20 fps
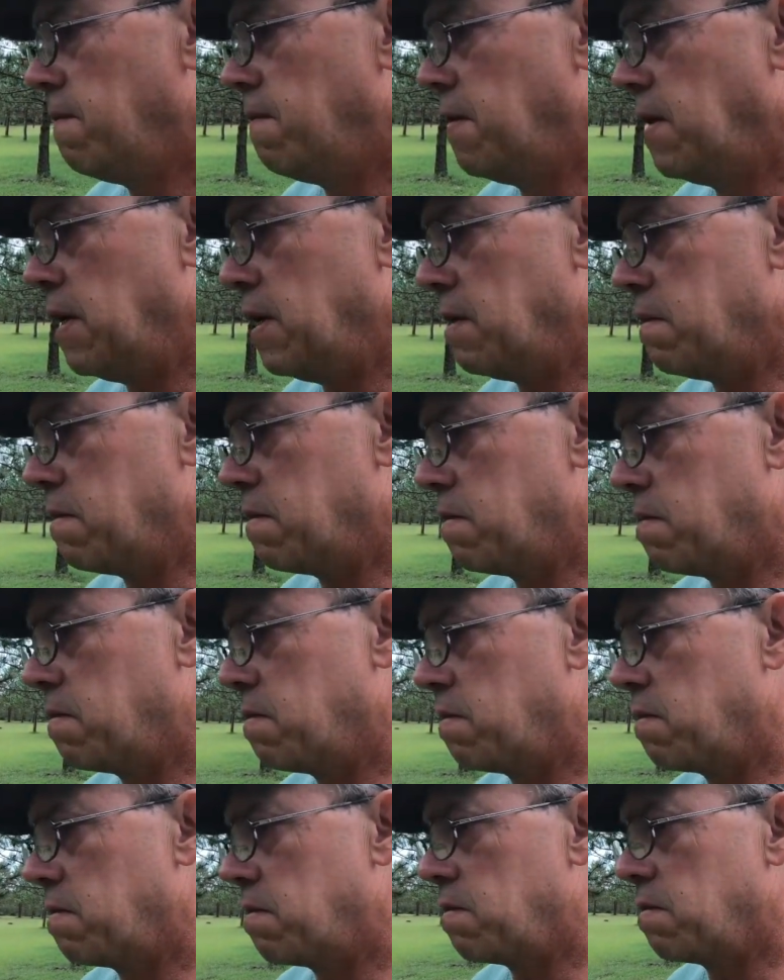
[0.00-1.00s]
that
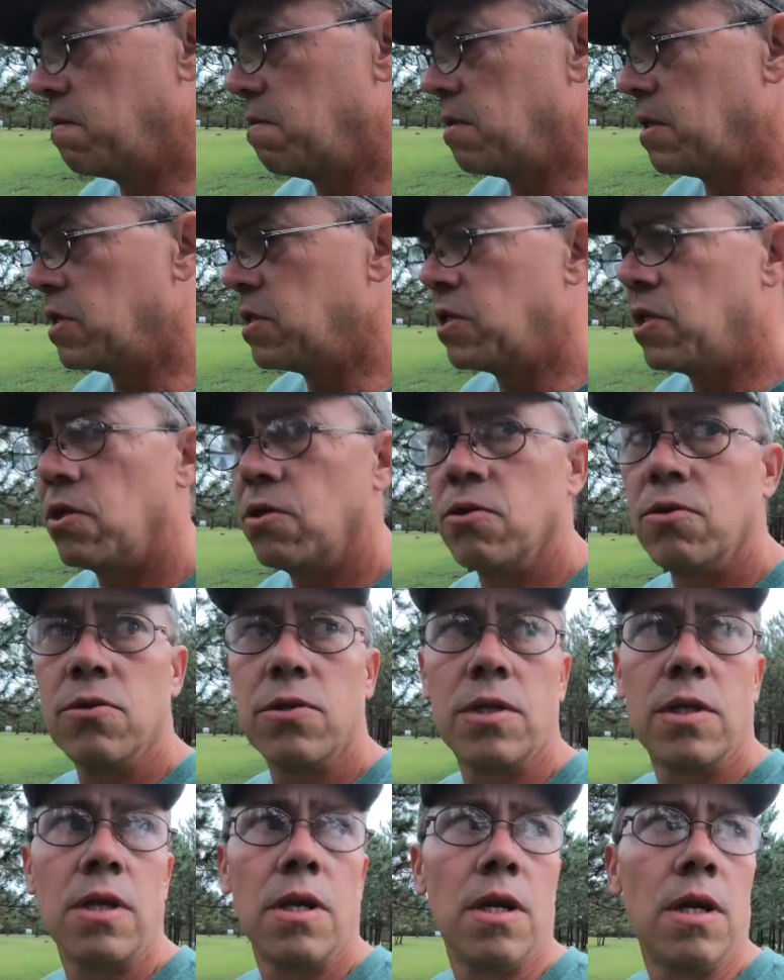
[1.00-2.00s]
is
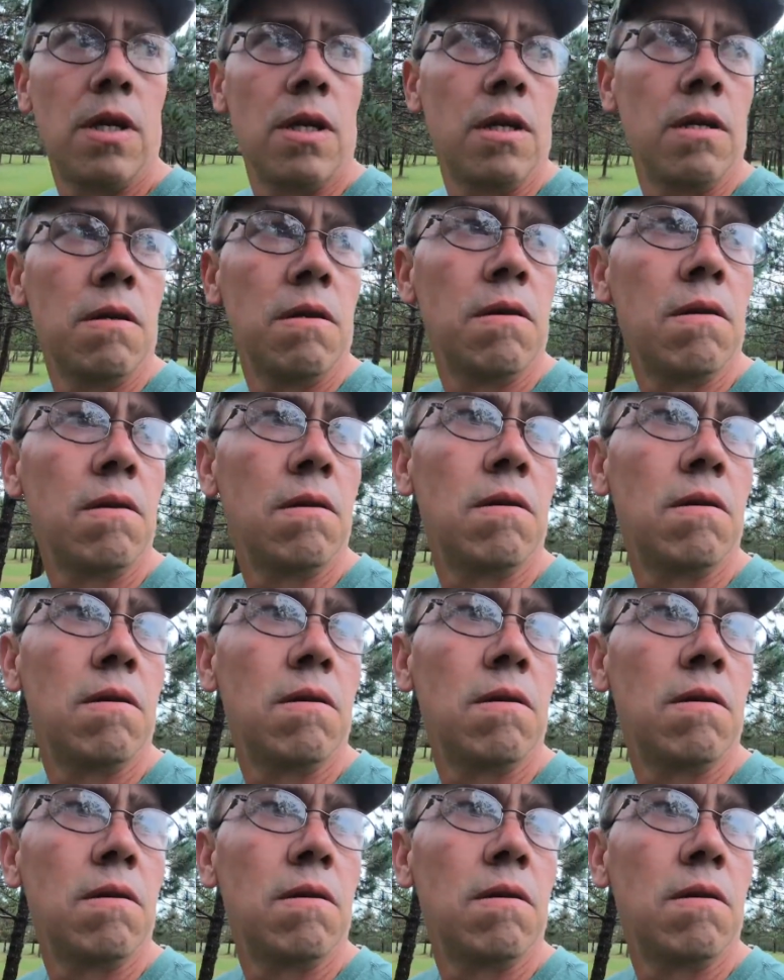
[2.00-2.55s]
used in